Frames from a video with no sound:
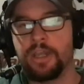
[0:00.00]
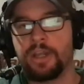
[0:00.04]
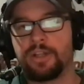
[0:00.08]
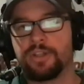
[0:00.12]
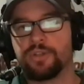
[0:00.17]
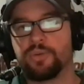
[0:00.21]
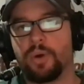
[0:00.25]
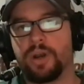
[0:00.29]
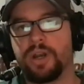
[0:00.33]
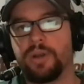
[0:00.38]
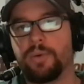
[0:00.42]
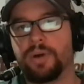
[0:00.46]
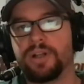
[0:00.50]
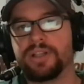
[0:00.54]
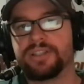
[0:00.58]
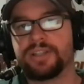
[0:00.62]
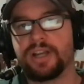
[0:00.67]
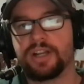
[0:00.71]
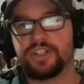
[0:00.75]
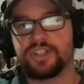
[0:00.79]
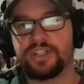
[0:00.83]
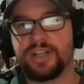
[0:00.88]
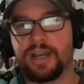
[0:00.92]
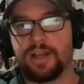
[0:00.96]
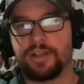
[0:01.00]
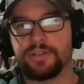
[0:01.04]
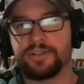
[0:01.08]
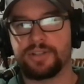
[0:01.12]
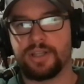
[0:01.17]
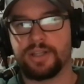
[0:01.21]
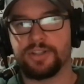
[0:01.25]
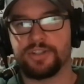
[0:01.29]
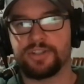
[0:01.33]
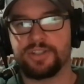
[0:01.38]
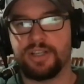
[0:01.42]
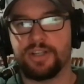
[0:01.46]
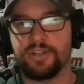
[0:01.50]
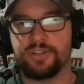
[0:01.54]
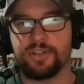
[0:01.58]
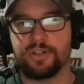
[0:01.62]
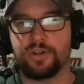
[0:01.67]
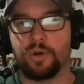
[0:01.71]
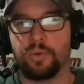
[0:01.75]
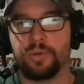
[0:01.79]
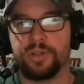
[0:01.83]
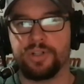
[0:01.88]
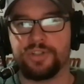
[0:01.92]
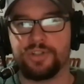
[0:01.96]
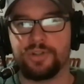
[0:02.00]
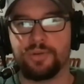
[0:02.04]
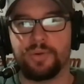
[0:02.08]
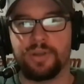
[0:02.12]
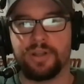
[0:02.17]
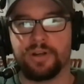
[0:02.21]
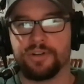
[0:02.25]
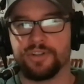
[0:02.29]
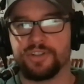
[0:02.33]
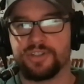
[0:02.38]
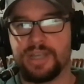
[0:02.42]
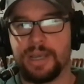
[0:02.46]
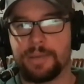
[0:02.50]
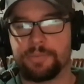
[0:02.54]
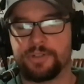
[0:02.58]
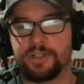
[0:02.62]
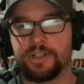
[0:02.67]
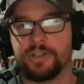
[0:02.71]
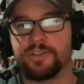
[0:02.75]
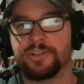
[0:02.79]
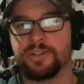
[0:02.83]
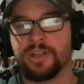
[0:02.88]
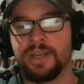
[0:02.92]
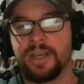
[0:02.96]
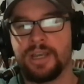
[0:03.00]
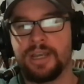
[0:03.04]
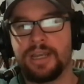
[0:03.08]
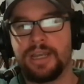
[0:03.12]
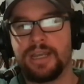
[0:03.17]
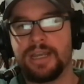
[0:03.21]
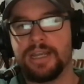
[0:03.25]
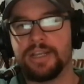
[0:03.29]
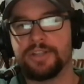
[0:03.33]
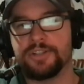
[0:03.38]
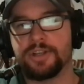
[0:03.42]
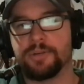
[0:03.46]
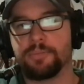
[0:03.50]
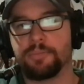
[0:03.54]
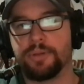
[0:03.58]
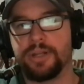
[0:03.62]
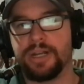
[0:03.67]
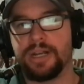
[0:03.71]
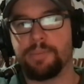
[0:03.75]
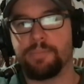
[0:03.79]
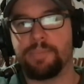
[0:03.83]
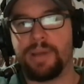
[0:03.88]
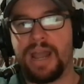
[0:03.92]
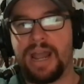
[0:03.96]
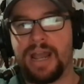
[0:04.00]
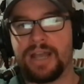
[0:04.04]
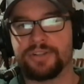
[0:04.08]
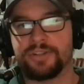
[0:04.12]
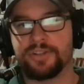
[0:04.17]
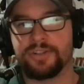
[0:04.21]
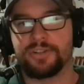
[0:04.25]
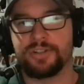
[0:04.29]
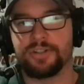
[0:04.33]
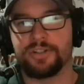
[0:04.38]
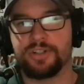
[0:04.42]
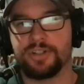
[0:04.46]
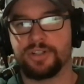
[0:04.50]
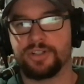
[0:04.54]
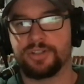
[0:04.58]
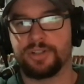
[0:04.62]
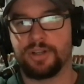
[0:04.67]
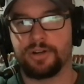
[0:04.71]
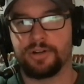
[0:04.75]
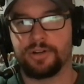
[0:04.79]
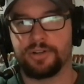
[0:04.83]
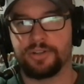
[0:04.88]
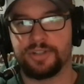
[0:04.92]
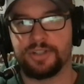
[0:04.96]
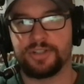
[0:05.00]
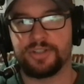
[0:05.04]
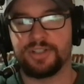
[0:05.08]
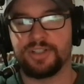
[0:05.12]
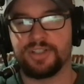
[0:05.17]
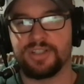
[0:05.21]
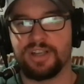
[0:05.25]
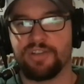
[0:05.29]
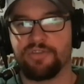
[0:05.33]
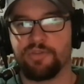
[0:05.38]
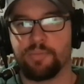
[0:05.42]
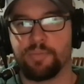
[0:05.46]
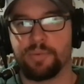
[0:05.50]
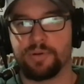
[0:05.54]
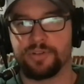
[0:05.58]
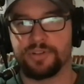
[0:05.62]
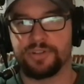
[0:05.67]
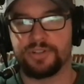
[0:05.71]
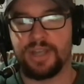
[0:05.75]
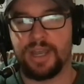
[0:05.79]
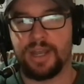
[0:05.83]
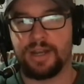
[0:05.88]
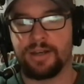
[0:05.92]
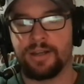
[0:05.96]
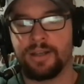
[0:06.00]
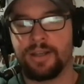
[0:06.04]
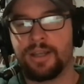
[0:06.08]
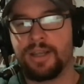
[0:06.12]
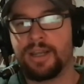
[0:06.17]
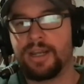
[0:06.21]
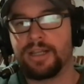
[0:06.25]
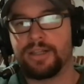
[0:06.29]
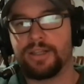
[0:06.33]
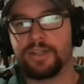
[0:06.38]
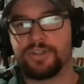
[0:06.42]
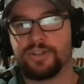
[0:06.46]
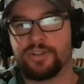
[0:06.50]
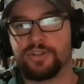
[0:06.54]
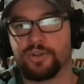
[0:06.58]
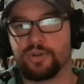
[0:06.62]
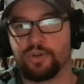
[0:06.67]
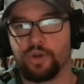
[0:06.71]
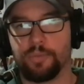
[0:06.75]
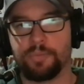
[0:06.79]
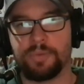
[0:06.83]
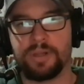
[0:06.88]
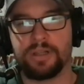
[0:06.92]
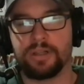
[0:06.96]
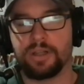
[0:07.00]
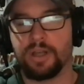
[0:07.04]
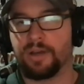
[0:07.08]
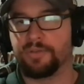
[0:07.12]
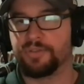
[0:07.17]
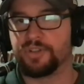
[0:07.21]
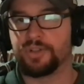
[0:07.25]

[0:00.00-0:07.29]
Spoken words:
21 touchdowns on the season, only two interceptions. He's completing passes at just under 67%. this is a group that loves